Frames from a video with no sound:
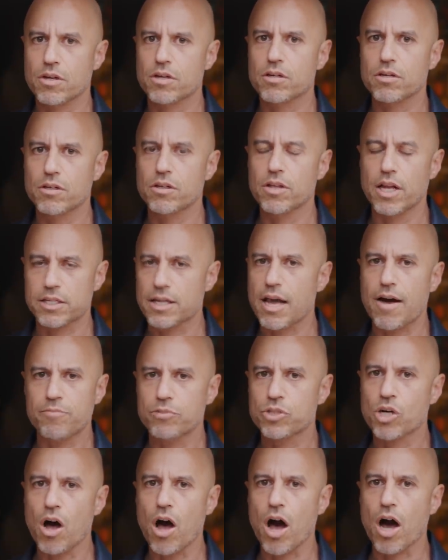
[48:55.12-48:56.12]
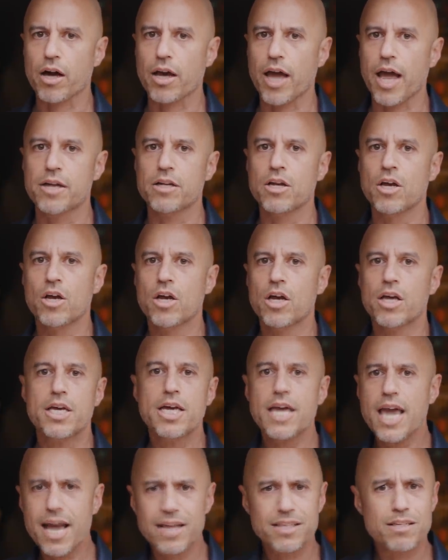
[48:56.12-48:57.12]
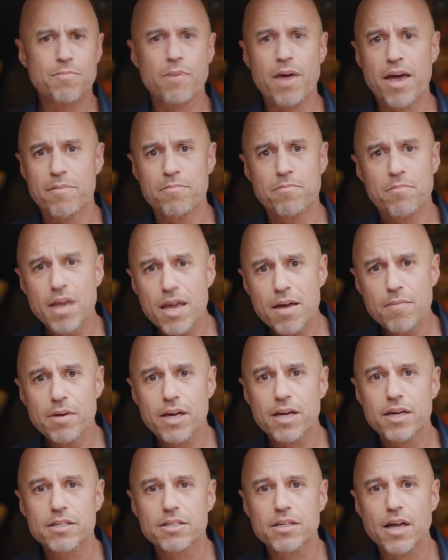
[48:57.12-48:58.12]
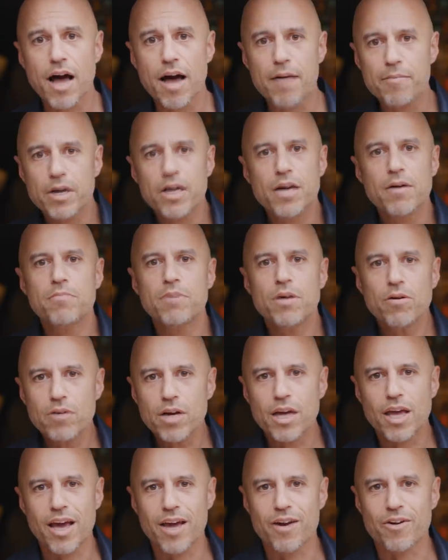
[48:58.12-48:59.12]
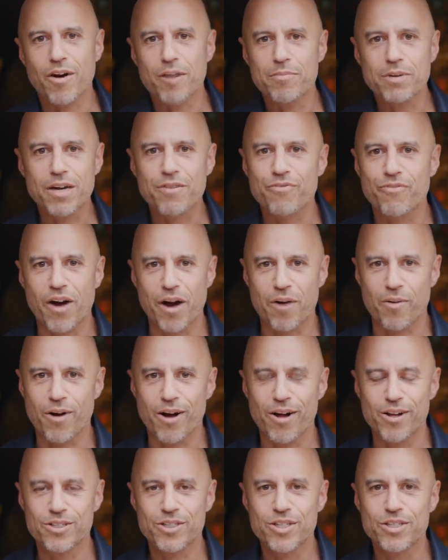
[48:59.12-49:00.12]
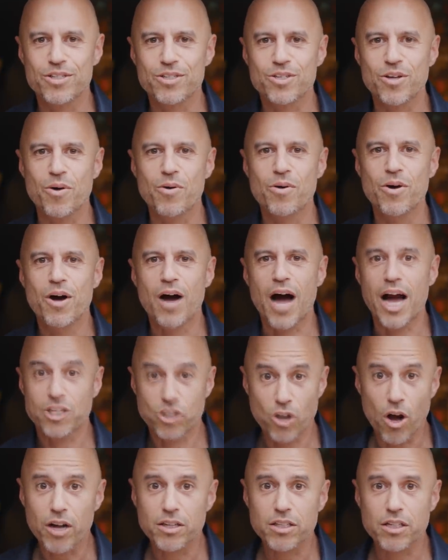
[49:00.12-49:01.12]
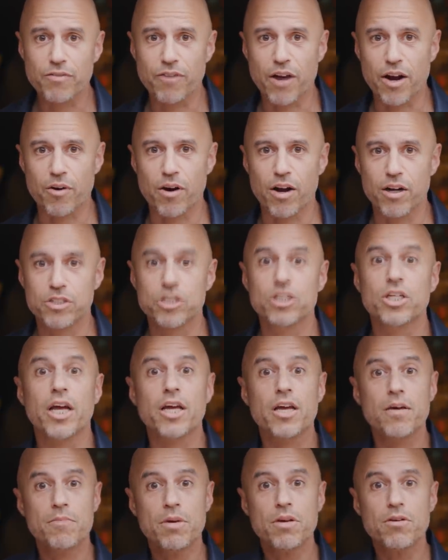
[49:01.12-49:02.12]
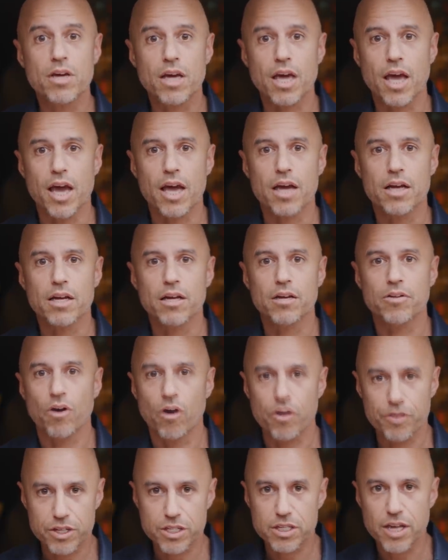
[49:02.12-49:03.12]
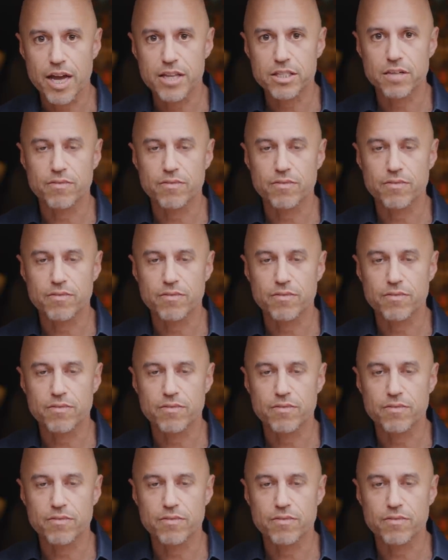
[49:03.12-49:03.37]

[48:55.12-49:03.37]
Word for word: let's have him talk. And he can't debate me because I'm a communicator. I'm not a virologist. So I talk to the virologist and I communicate all the sides of